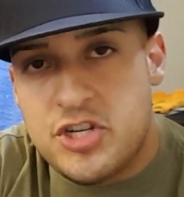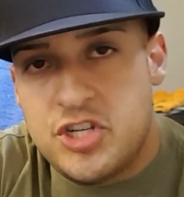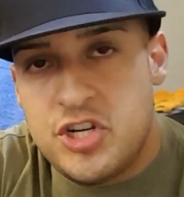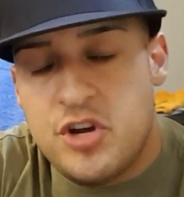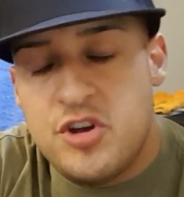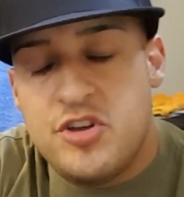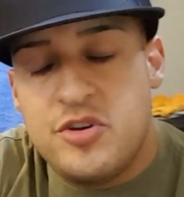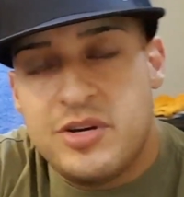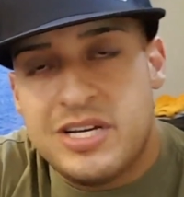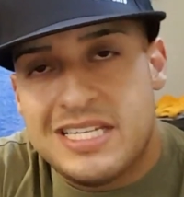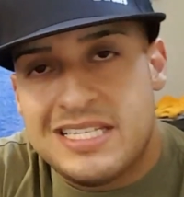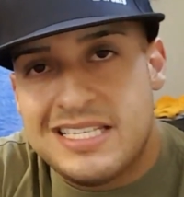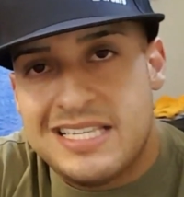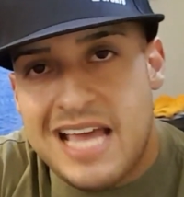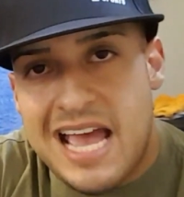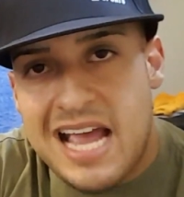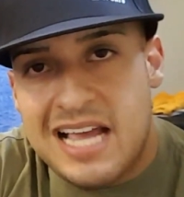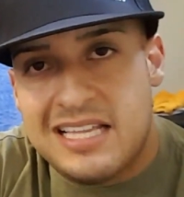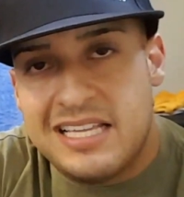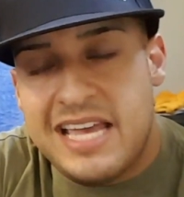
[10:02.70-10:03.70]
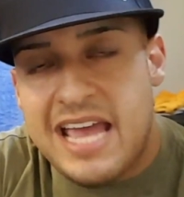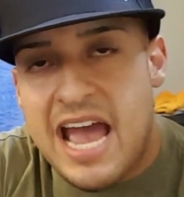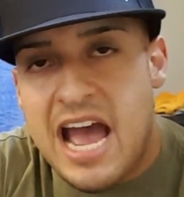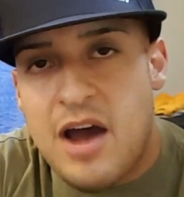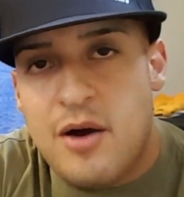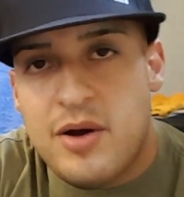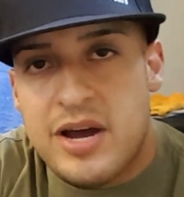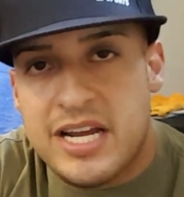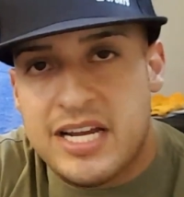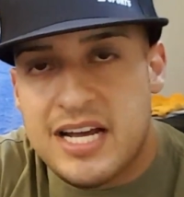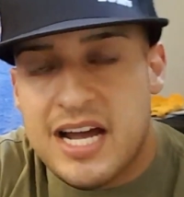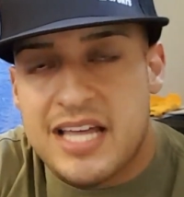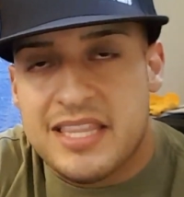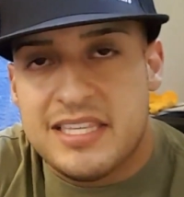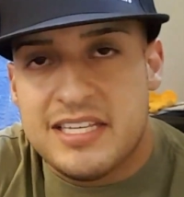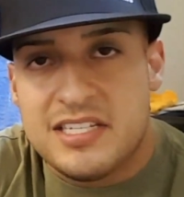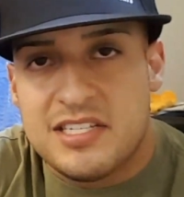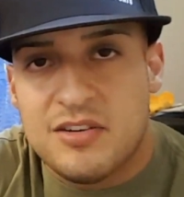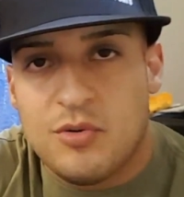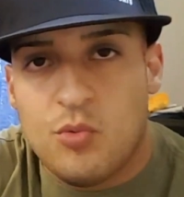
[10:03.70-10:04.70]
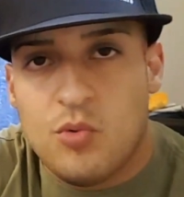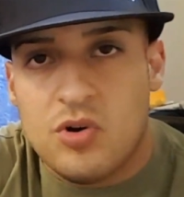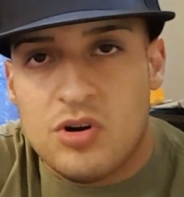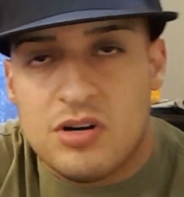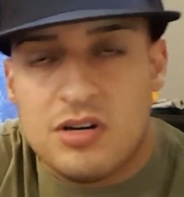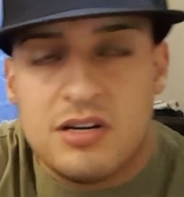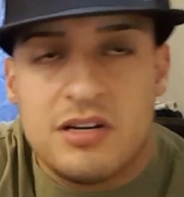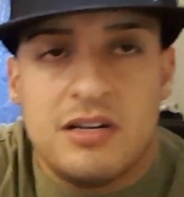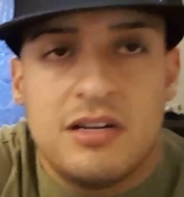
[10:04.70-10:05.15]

to show you exactly how I got this to work.